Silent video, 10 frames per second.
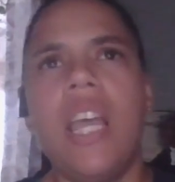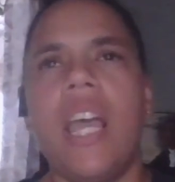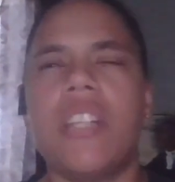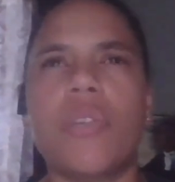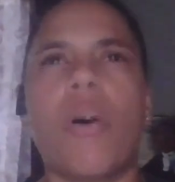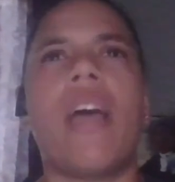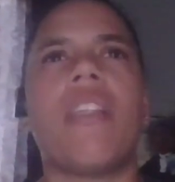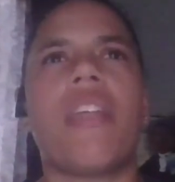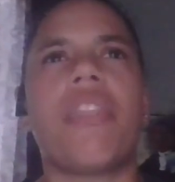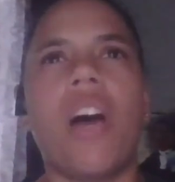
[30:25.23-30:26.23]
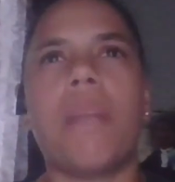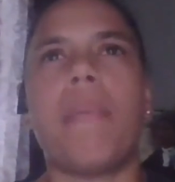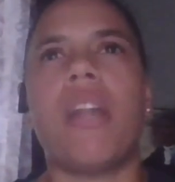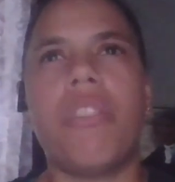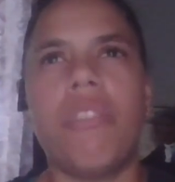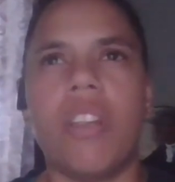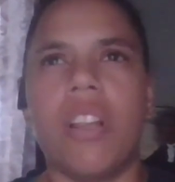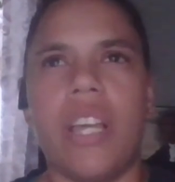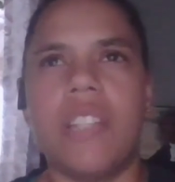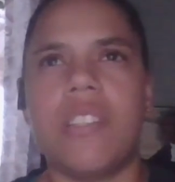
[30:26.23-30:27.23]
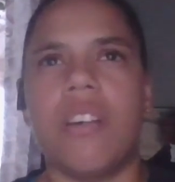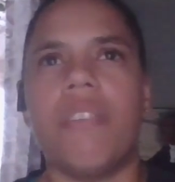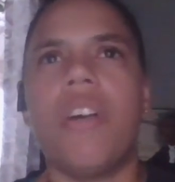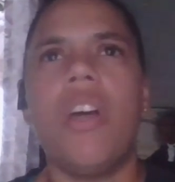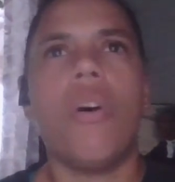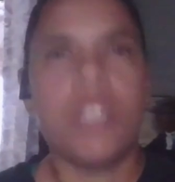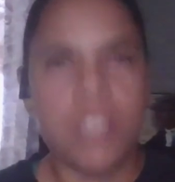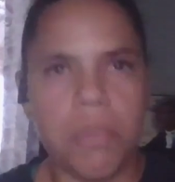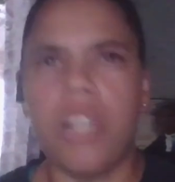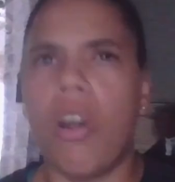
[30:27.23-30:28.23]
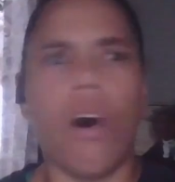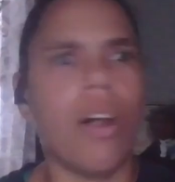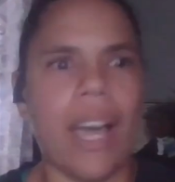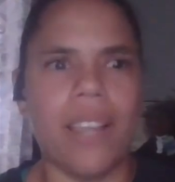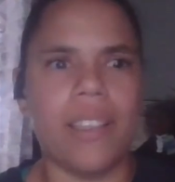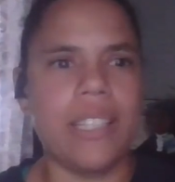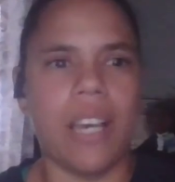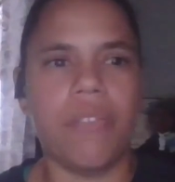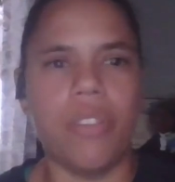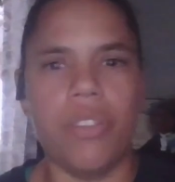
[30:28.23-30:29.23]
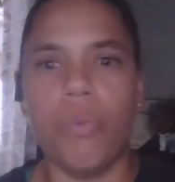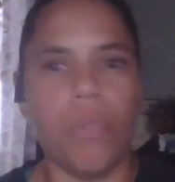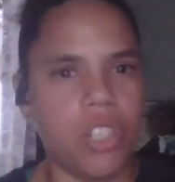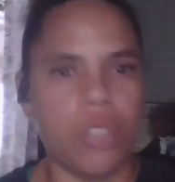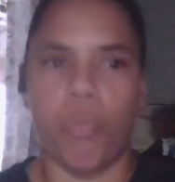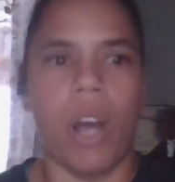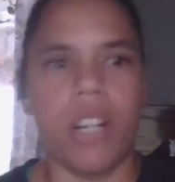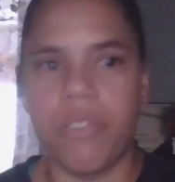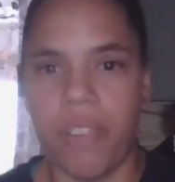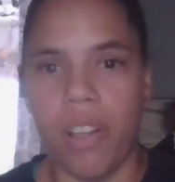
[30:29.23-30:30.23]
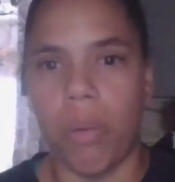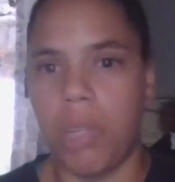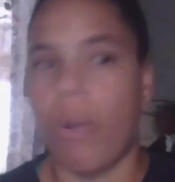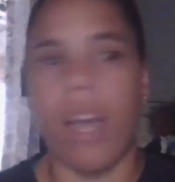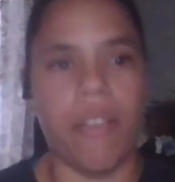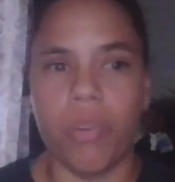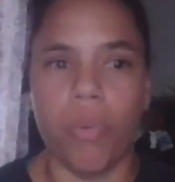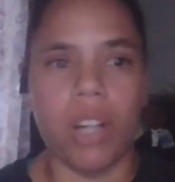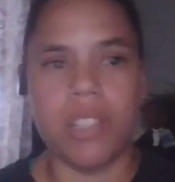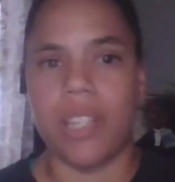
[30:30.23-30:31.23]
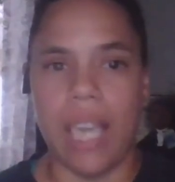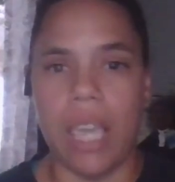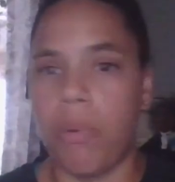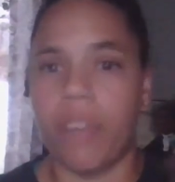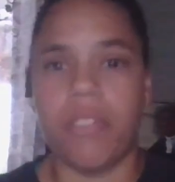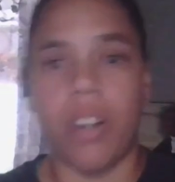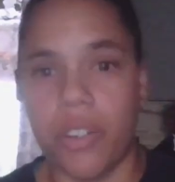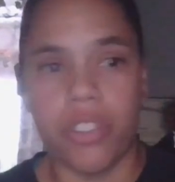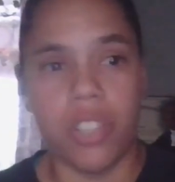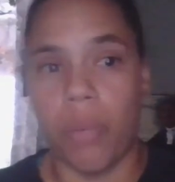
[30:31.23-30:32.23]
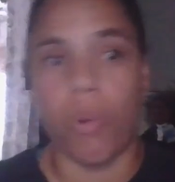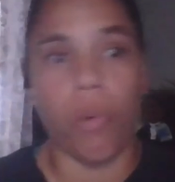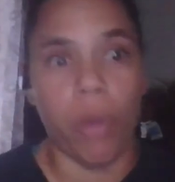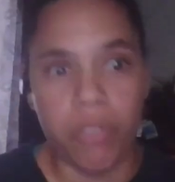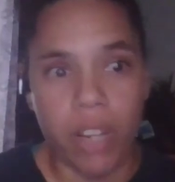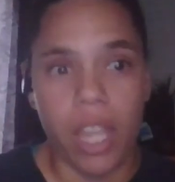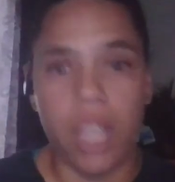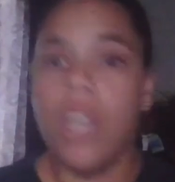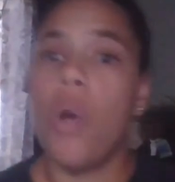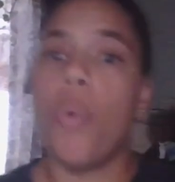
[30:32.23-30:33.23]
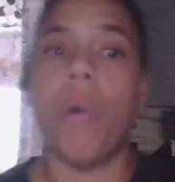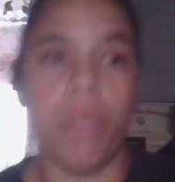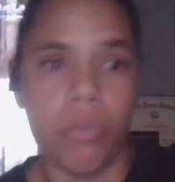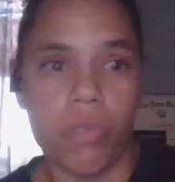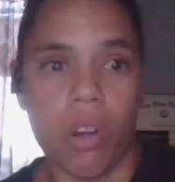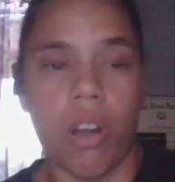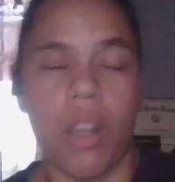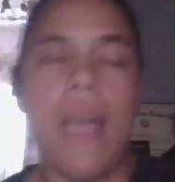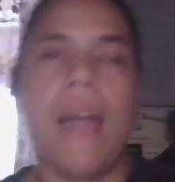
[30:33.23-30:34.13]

And so I thought about it through the lens of something all athletes have to do, which is watch film. You have to watch the game. You have to understand what went right, what went wrong.